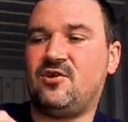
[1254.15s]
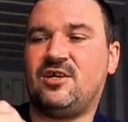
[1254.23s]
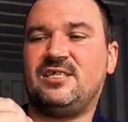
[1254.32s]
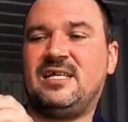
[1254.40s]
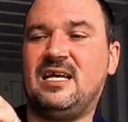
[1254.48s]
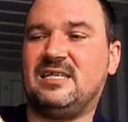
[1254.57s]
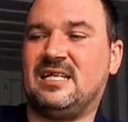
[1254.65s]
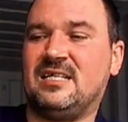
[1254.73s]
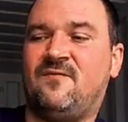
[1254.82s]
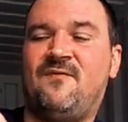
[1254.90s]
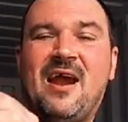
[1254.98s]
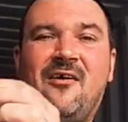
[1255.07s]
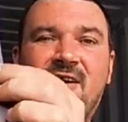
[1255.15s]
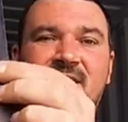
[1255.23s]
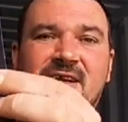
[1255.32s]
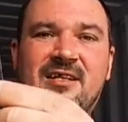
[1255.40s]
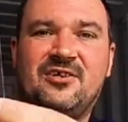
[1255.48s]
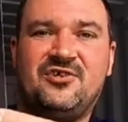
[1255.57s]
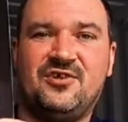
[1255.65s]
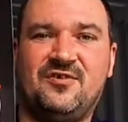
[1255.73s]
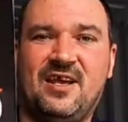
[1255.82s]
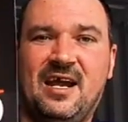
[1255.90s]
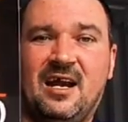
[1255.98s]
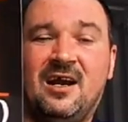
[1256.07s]
So you can see it says variant
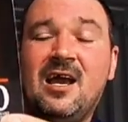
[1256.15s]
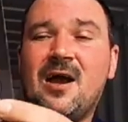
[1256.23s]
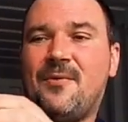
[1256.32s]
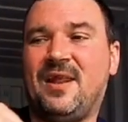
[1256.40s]
edition there.